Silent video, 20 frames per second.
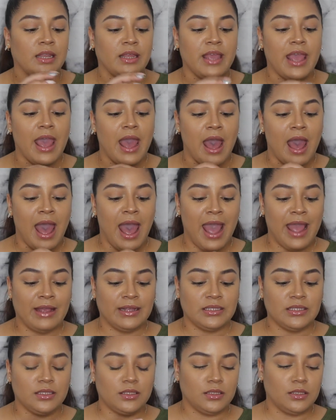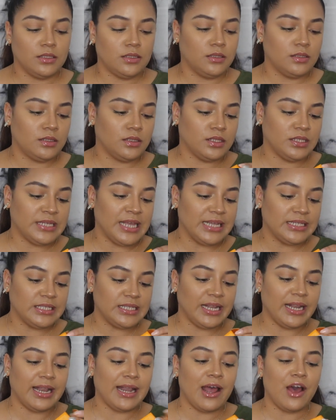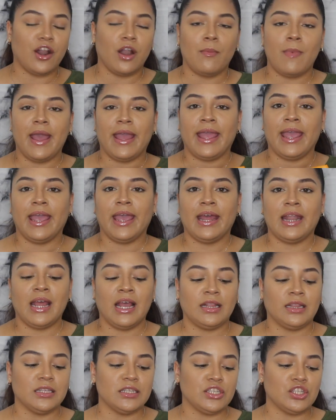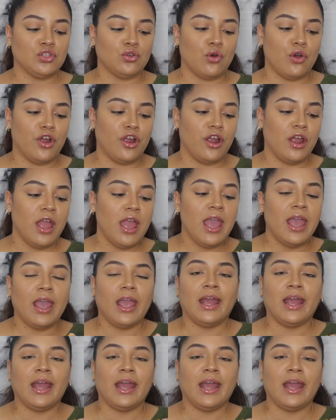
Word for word: yeah, I tested it out on my hand at the store,